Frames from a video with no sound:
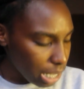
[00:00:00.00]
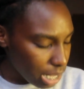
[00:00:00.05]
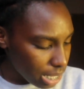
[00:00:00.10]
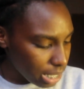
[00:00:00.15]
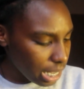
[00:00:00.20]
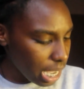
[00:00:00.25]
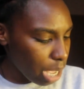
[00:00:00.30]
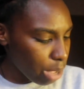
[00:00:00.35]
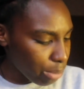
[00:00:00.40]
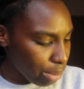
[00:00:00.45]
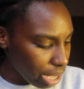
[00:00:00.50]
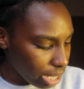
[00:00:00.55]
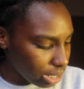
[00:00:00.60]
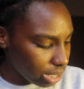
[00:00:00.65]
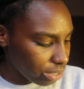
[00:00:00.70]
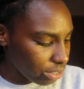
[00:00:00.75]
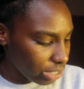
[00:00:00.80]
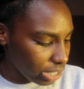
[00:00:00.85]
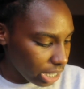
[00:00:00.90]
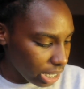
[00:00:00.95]
of
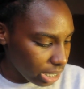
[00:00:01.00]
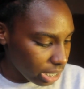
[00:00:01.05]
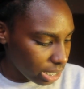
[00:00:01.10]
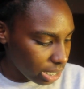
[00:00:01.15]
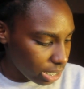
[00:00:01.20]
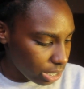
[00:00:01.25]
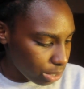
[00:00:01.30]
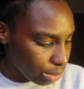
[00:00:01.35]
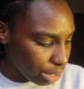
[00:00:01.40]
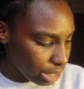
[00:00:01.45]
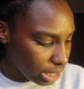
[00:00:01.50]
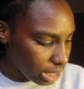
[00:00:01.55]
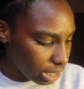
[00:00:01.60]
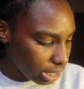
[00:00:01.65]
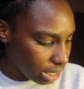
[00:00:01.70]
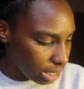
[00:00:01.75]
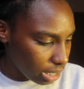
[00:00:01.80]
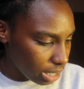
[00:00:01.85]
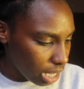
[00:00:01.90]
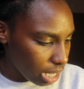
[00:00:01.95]
positive change,
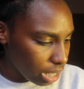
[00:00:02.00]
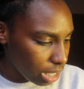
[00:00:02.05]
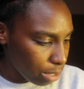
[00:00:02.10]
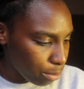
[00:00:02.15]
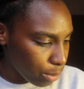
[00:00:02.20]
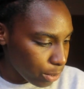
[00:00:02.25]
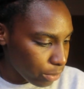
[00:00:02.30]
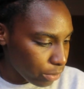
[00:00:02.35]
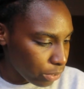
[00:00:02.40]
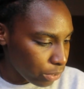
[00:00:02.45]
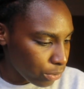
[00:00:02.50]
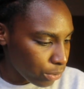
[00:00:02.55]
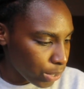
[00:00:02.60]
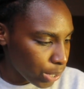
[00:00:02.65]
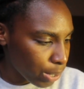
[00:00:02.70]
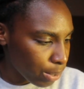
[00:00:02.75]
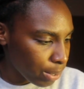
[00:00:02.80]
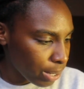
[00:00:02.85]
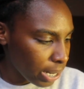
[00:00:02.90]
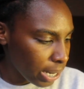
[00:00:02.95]
situation suddenly moves
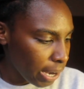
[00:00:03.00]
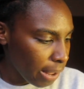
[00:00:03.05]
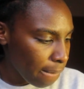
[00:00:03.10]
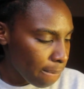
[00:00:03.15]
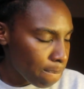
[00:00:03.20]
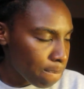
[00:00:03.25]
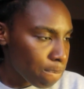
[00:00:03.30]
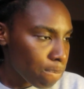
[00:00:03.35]
forward.